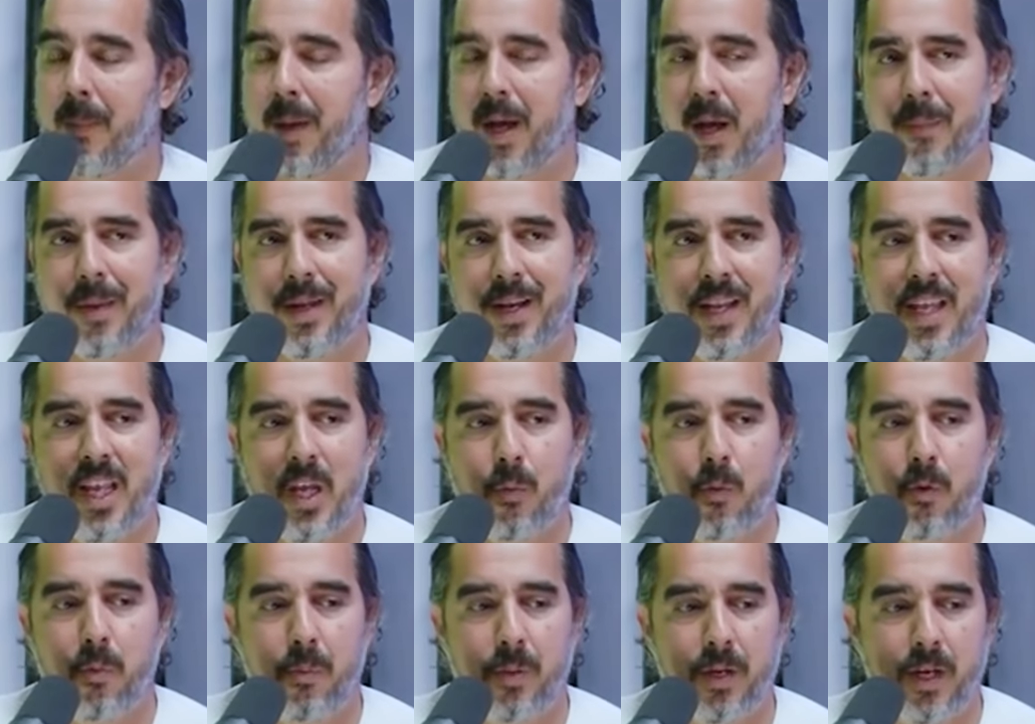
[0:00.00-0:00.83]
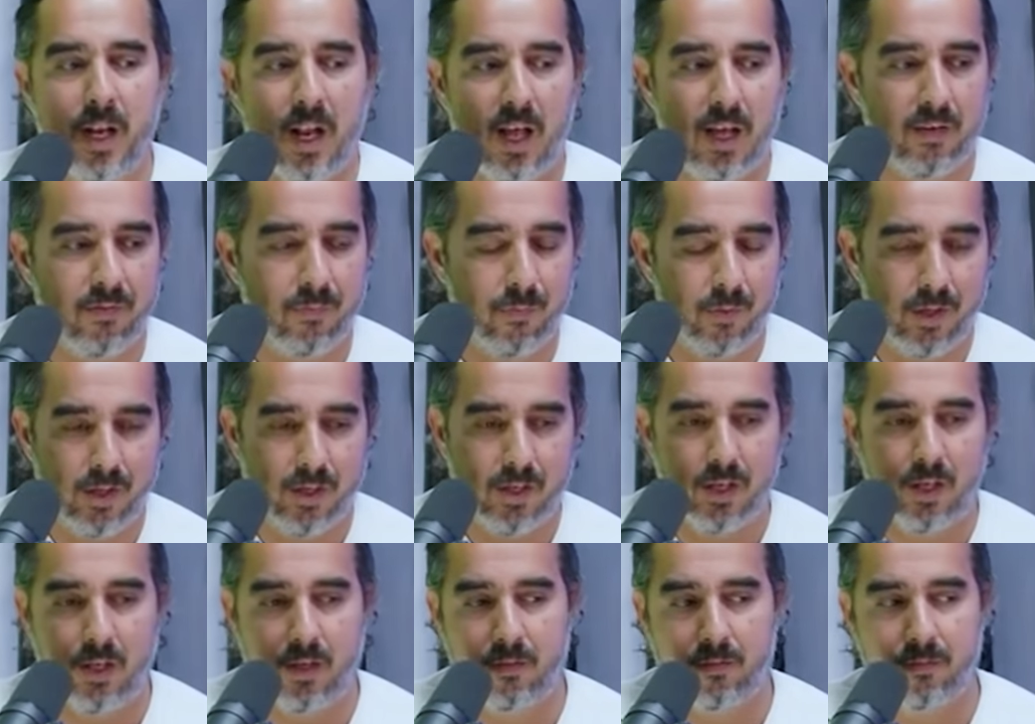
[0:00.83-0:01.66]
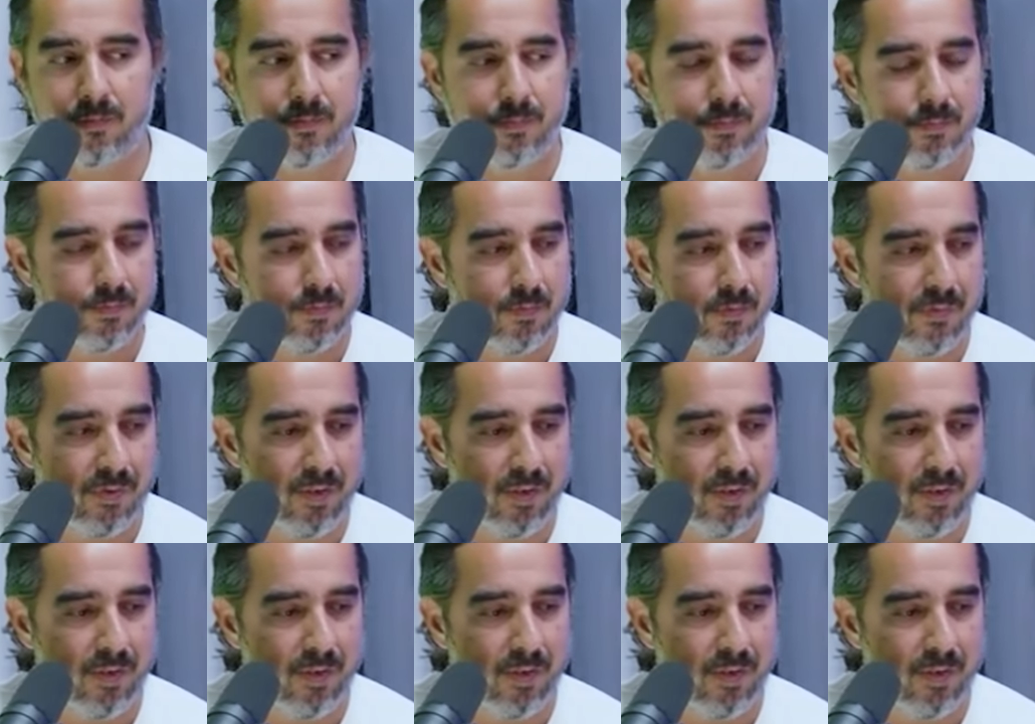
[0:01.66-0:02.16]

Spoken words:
I mean, he would be like freaking